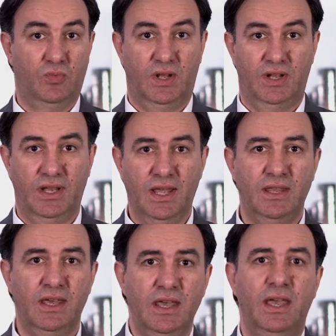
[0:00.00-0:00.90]
one
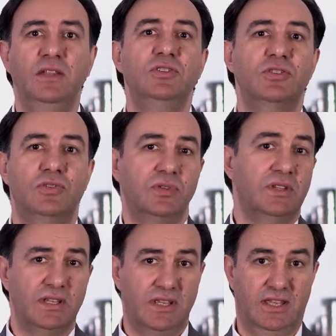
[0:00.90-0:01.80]
another and stood
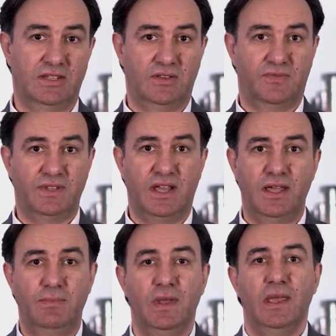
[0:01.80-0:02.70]
the test of
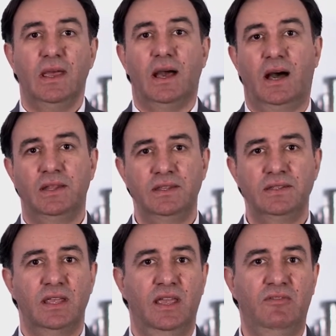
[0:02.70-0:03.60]
time.
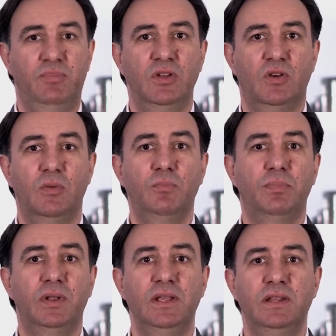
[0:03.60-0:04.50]
Others have been
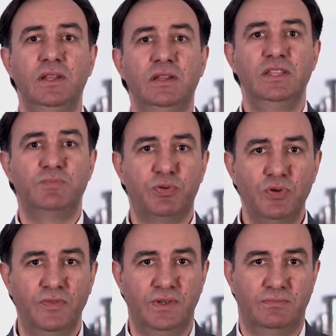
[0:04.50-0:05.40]
completely
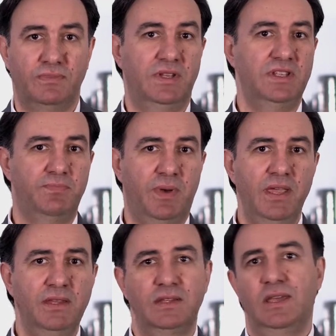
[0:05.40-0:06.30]
disproven,
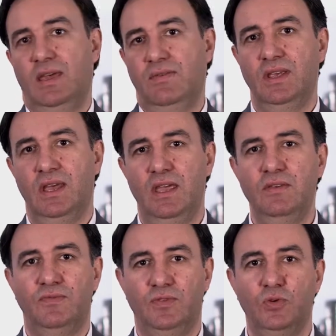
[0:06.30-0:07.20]
despite having
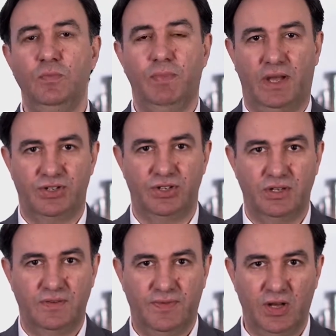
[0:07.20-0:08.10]
a few
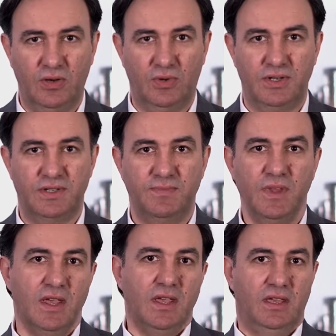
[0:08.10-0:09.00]
passionate followers.
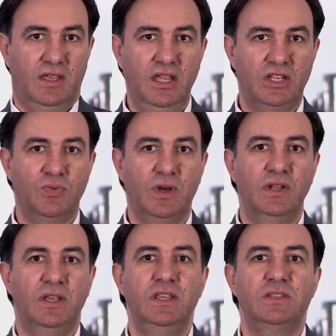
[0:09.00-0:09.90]
Each
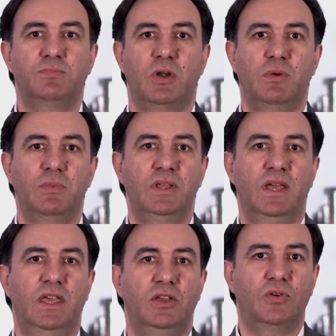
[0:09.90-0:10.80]
one is probably
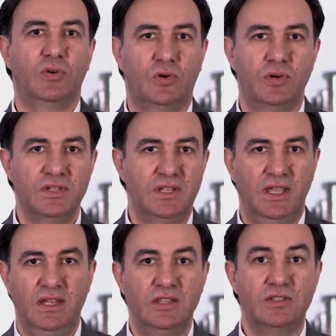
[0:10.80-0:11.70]
a course
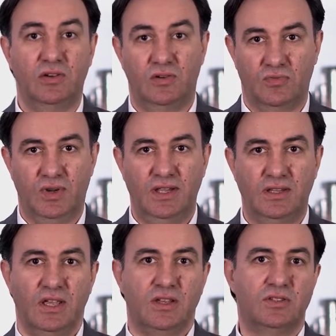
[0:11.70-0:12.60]
in its own
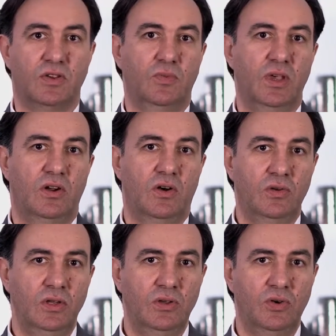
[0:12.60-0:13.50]
right, so we are
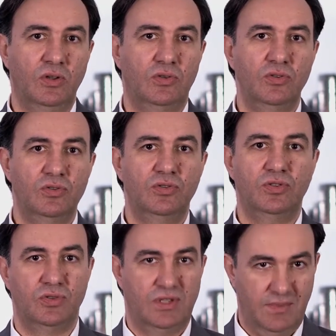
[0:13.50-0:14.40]
only going to
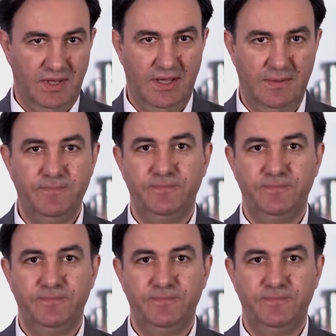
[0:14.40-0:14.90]
introduce them here.